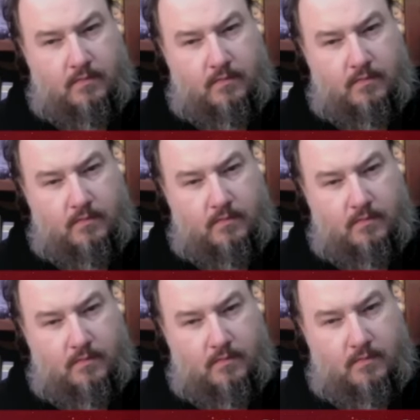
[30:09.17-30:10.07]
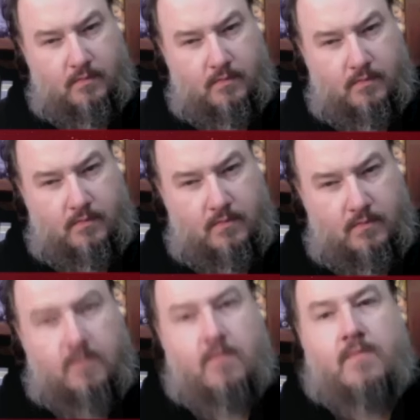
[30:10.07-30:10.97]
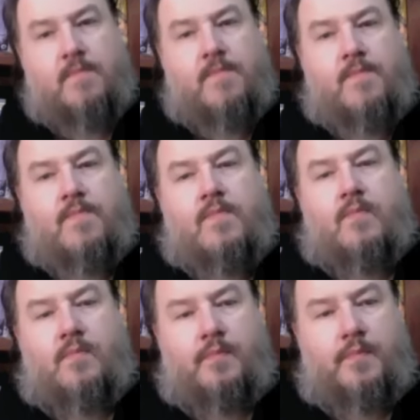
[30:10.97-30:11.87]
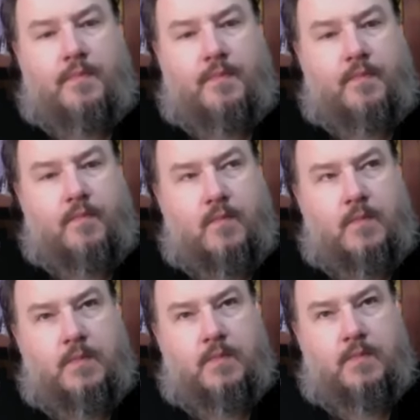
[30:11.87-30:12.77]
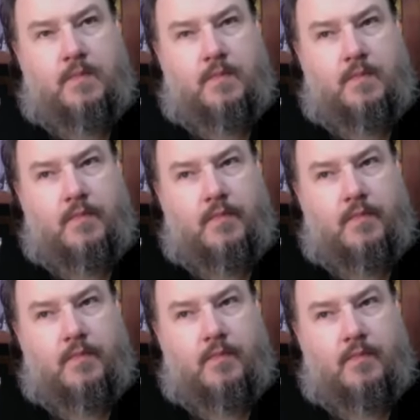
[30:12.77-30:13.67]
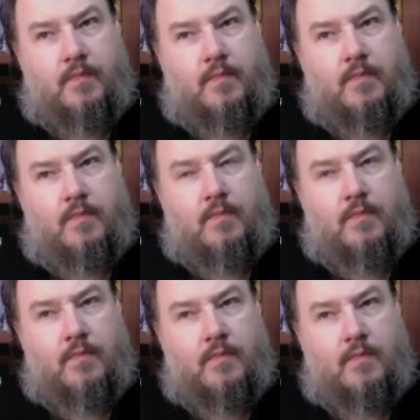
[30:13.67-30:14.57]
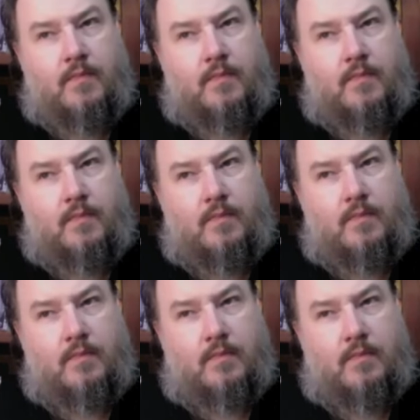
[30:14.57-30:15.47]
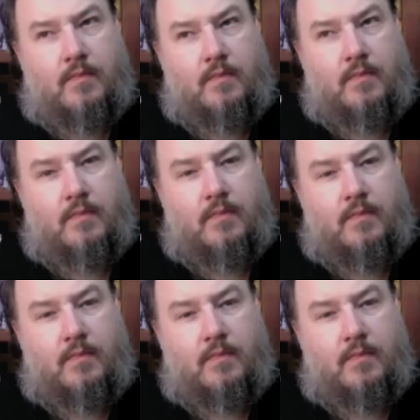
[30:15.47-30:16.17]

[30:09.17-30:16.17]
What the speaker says: This person isn't speaking.